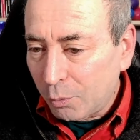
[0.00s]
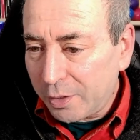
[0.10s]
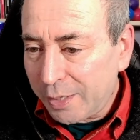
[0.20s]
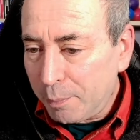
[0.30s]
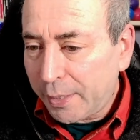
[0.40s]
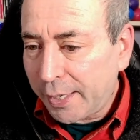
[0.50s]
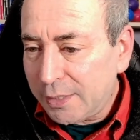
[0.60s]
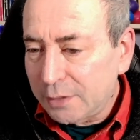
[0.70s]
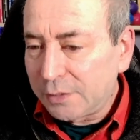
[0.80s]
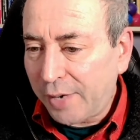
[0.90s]
What are the
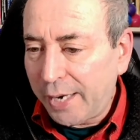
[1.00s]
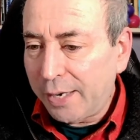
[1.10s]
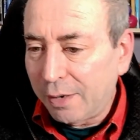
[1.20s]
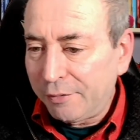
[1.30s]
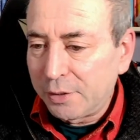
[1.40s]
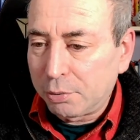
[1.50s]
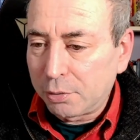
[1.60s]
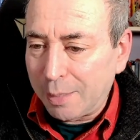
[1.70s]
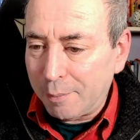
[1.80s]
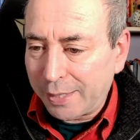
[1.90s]
implications of AI for the
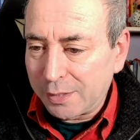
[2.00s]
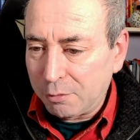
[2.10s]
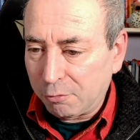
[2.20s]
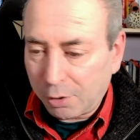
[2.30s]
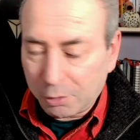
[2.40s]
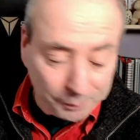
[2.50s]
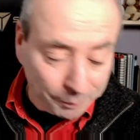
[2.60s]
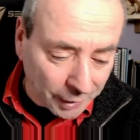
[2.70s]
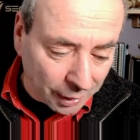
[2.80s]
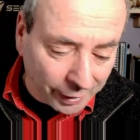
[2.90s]
project management roles?
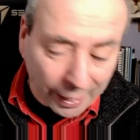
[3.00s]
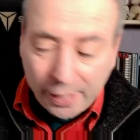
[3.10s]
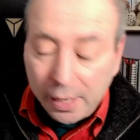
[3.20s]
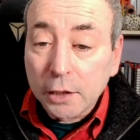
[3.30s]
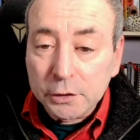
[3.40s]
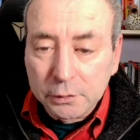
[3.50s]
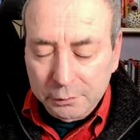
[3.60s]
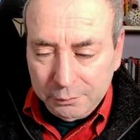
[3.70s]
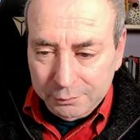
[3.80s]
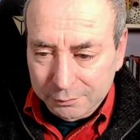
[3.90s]
Okay.
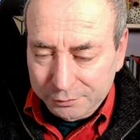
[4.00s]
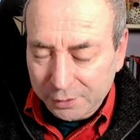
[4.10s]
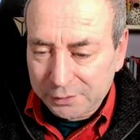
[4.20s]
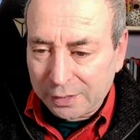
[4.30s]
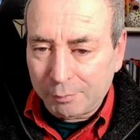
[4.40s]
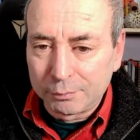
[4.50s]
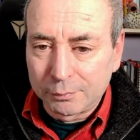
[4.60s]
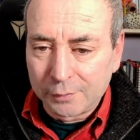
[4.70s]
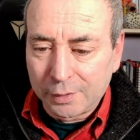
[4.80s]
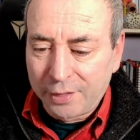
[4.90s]
First up,
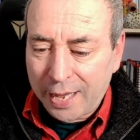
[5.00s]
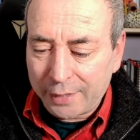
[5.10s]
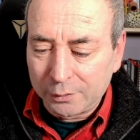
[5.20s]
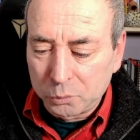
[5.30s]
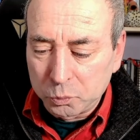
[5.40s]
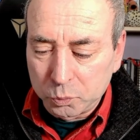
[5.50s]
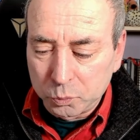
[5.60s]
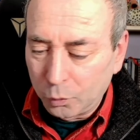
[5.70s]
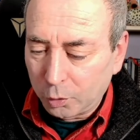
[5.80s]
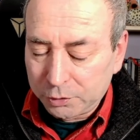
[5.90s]
that
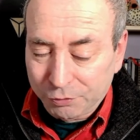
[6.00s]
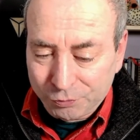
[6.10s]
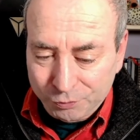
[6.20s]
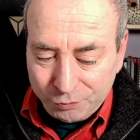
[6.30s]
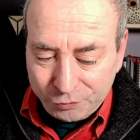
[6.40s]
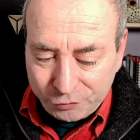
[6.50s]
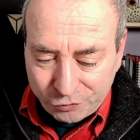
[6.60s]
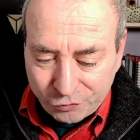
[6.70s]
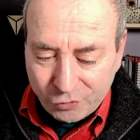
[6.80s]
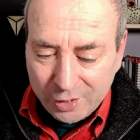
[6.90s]
was
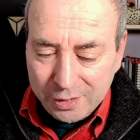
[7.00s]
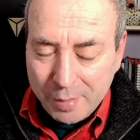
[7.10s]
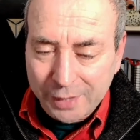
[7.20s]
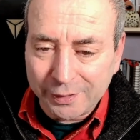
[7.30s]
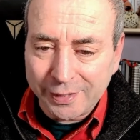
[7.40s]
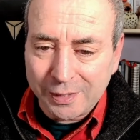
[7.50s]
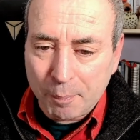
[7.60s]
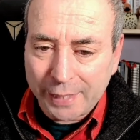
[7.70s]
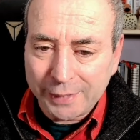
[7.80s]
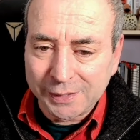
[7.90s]
fundamentally the
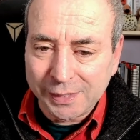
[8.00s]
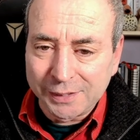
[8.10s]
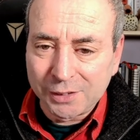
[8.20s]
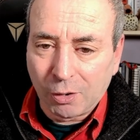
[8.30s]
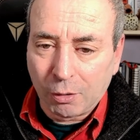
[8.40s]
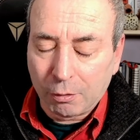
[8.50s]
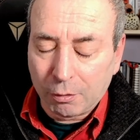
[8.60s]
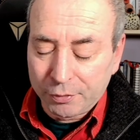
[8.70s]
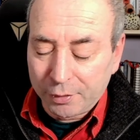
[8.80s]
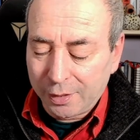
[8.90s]
basis
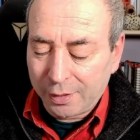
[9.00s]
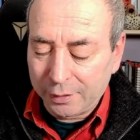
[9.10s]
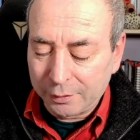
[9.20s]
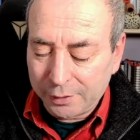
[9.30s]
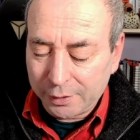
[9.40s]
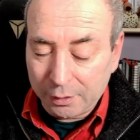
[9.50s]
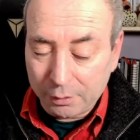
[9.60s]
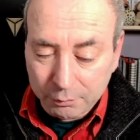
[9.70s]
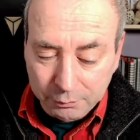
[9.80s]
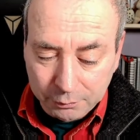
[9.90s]
of the